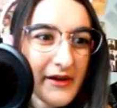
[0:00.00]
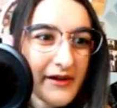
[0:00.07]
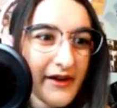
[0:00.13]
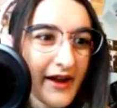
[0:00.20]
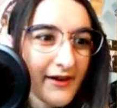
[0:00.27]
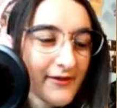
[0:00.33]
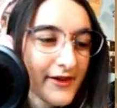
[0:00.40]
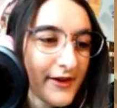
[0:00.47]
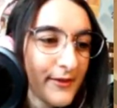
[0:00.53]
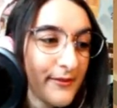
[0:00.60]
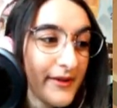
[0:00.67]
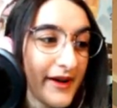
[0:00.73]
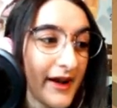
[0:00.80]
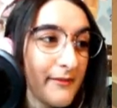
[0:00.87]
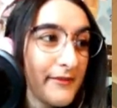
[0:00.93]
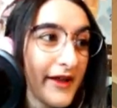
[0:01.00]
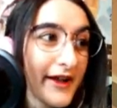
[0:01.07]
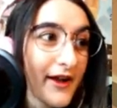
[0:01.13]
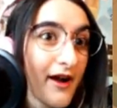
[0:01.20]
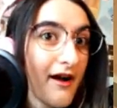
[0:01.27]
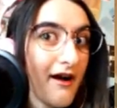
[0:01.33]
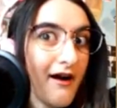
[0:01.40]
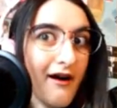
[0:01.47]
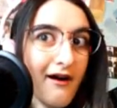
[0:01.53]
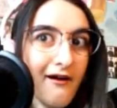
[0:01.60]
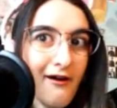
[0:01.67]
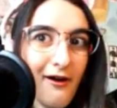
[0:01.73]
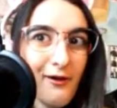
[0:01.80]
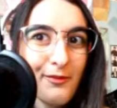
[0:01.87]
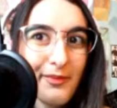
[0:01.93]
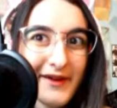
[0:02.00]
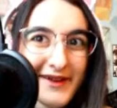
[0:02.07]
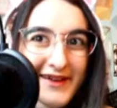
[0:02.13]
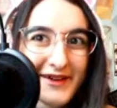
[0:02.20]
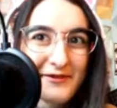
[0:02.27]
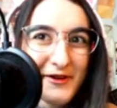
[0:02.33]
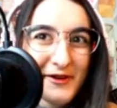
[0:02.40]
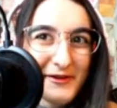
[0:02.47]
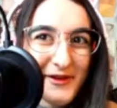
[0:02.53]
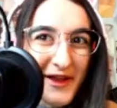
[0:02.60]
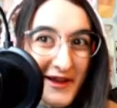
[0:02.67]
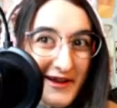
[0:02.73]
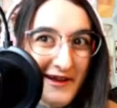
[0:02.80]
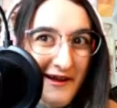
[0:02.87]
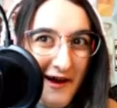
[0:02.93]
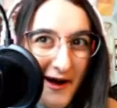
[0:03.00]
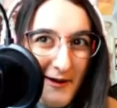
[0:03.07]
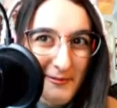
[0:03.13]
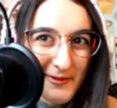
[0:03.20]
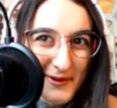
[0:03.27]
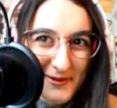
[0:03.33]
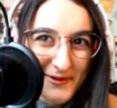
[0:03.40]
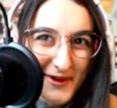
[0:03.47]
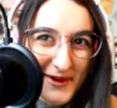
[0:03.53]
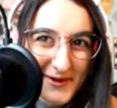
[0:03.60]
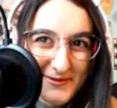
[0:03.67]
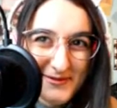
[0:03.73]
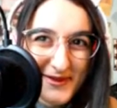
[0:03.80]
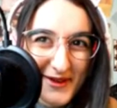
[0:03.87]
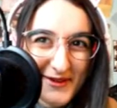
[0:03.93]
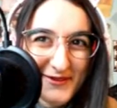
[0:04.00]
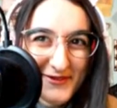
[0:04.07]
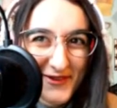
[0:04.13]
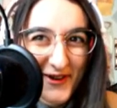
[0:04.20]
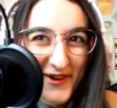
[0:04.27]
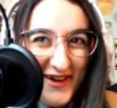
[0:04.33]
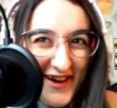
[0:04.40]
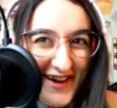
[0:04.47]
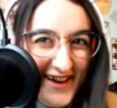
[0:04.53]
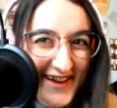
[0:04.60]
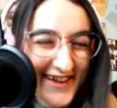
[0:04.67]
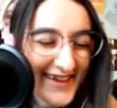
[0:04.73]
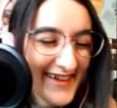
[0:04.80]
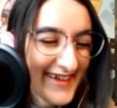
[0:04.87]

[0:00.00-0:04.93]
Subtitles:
not real, but I'm like hoping it won't like copyright me for it,